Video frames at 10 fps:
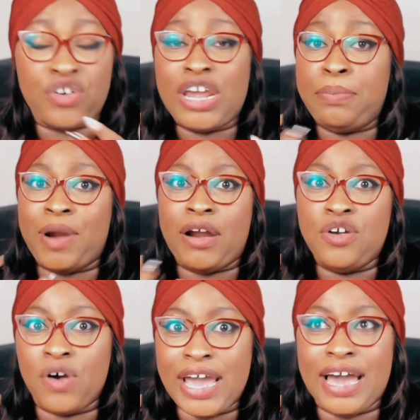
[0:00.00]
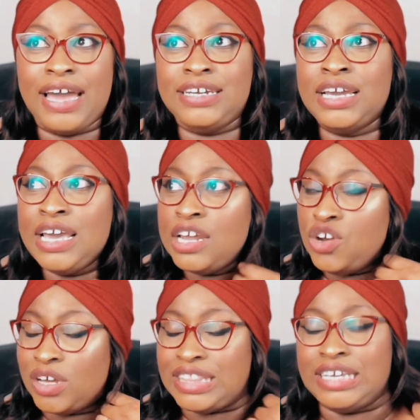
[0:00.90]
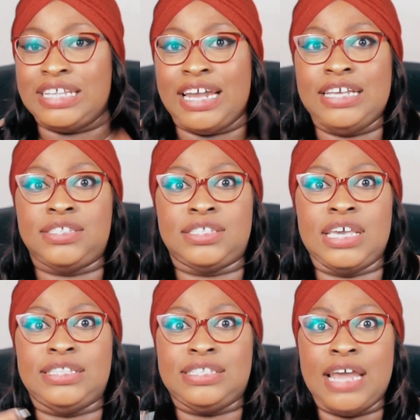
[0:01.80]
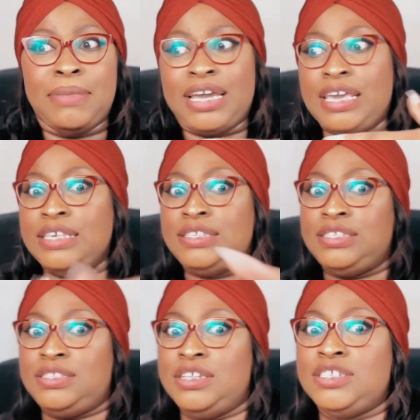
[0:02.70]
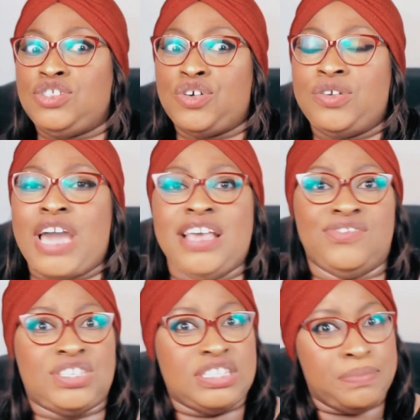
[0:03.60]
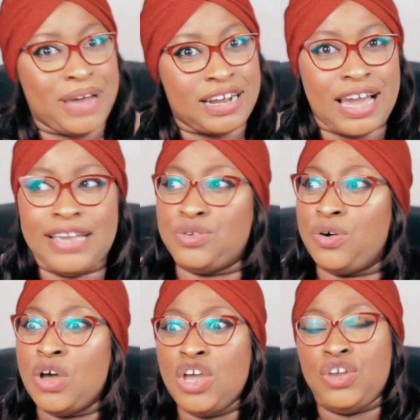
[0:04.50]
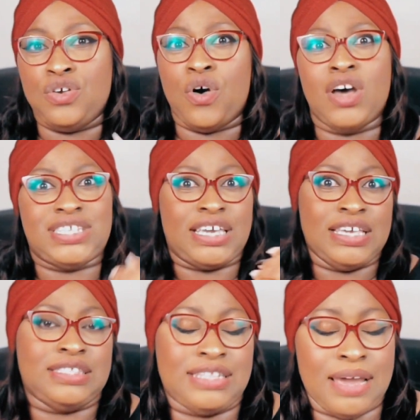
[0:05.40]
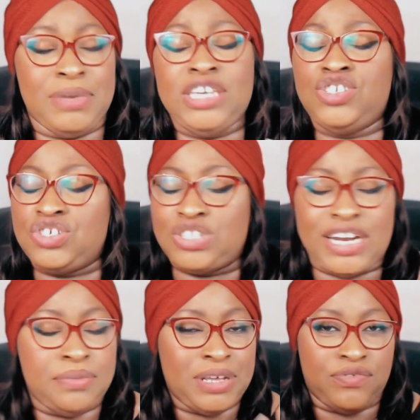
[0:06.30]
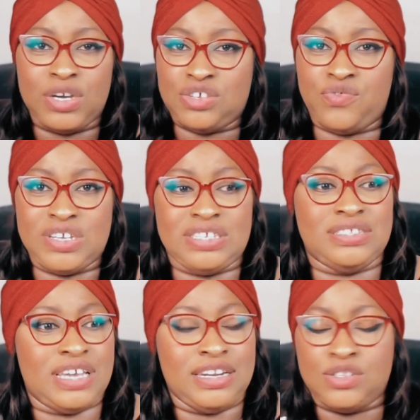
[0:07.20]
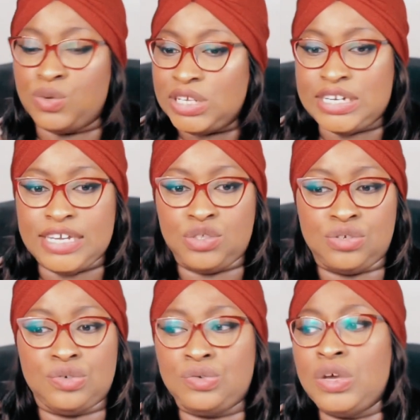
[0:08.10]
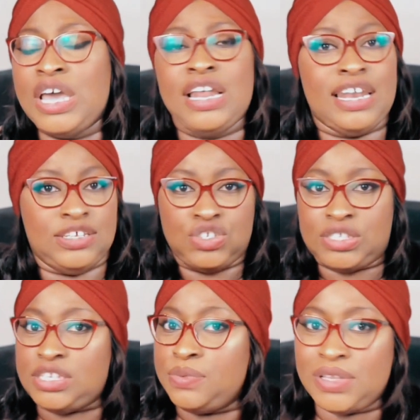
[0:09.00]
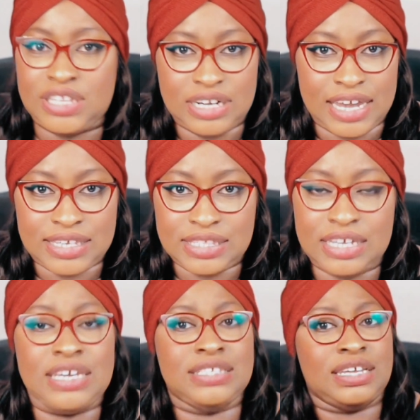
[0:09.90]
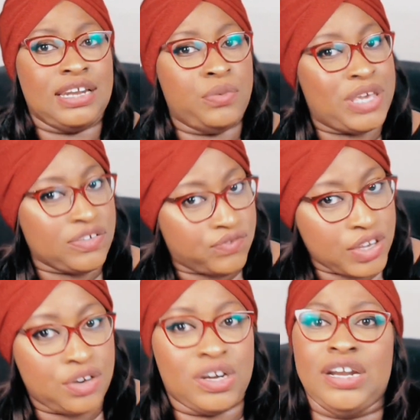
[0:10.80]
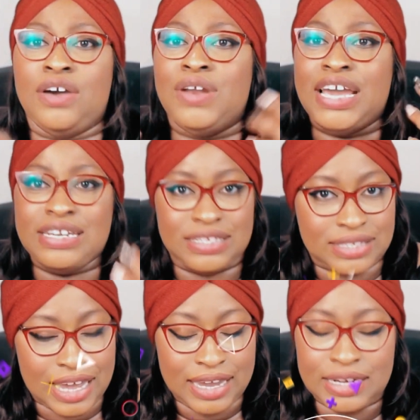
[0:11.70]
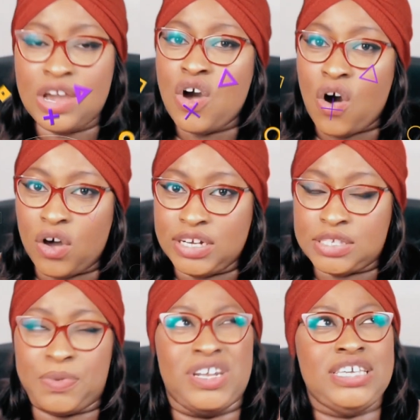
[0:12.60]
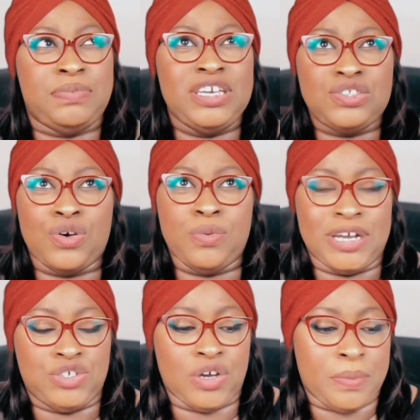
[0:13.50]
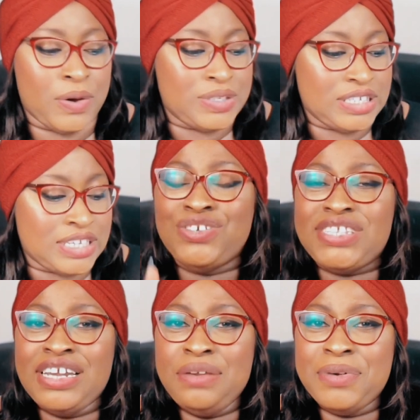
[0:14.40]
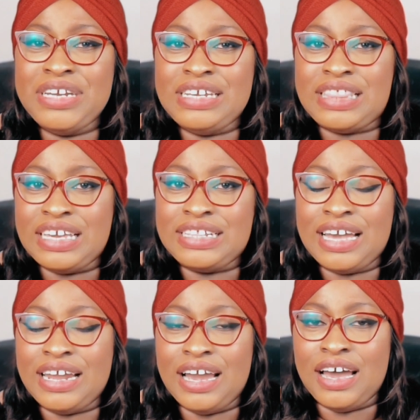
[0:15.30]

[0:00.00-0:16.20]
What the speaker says: create paranoia and not think that it's them against, it's the good guys versus the bad guys, or, you know, us against them. He's just trying to be the voice of reason, saying it's only day 2, let's just see what the next thing is and then we can figure it out and decide on the spot. He's being so mature about it. Does anybody think that